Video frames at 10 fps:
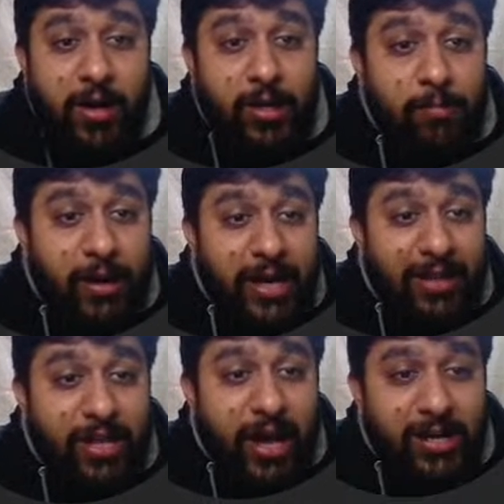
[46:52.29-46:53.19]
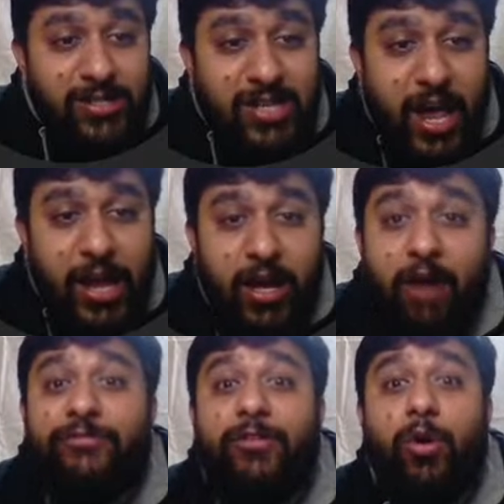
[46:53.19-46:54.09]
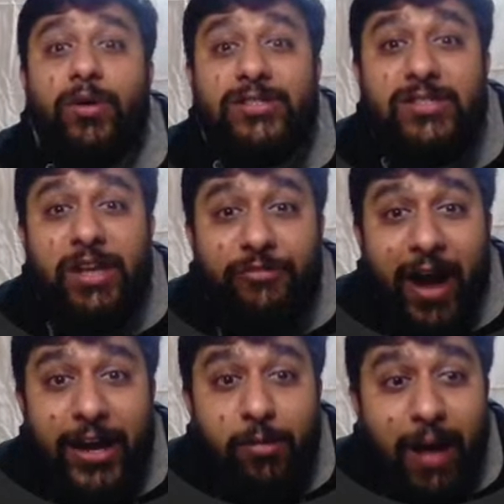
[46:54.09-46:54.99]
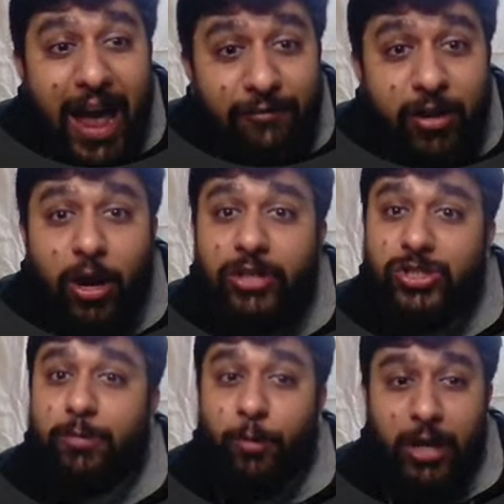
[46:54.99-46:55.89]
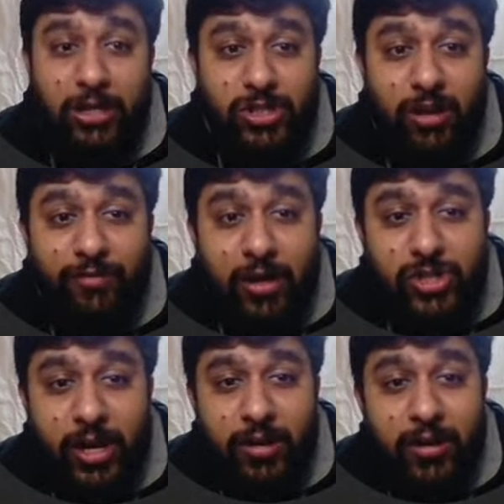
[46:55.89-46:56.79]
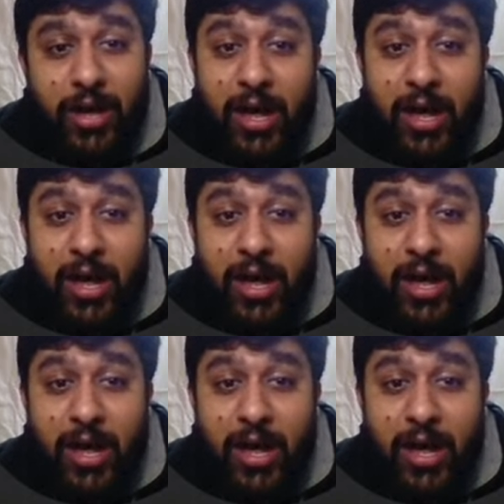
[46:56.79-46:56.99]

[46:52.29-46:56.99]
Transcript: ki bhaiya, they are saying a flow is defined by velocity potential function.